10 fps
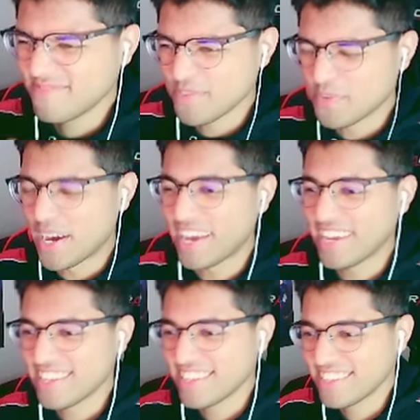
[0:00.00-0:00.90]

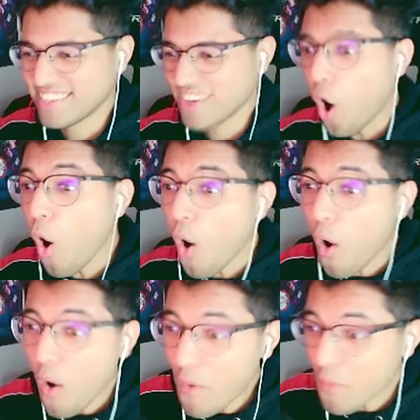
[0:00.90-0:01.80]
Wait.
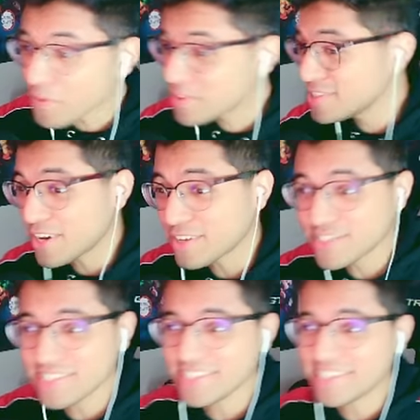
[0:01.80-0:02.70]
Oh, do y'all
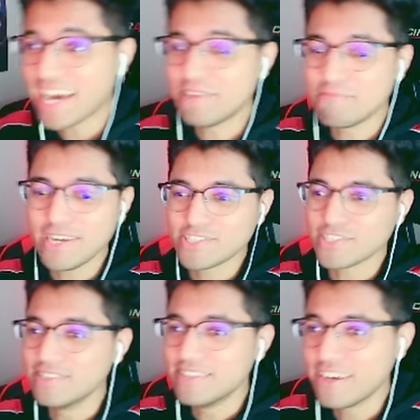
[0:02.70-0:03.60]
see the
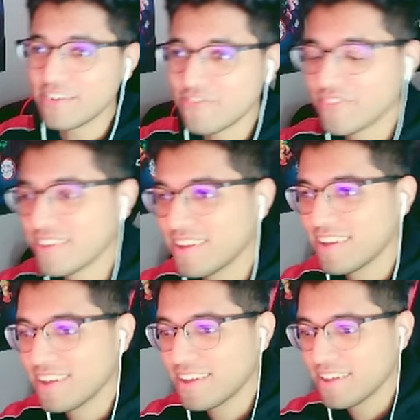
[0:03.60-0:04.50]
animation diff?
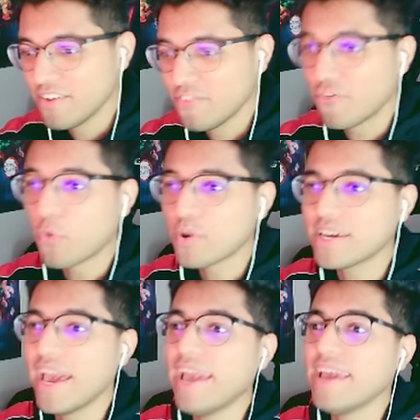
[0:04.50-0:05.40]

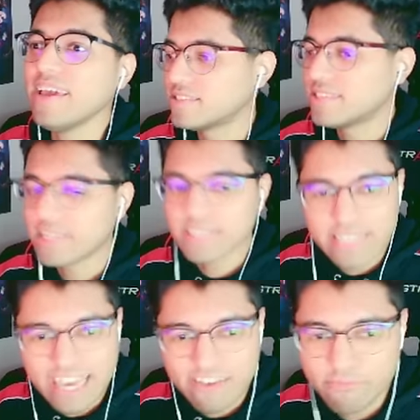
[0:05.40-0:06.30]
4K?
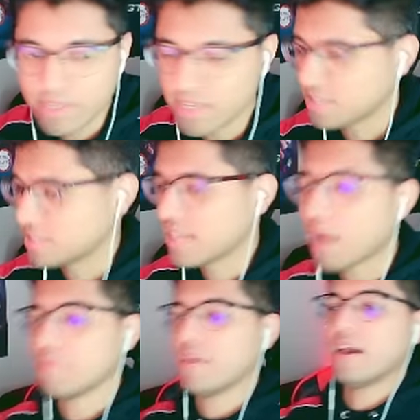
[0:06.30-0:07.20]
60 FPS,
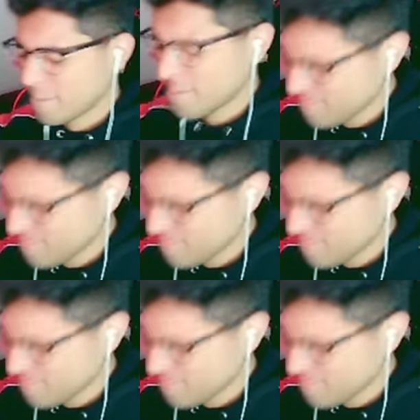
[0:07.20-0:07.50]
stop that.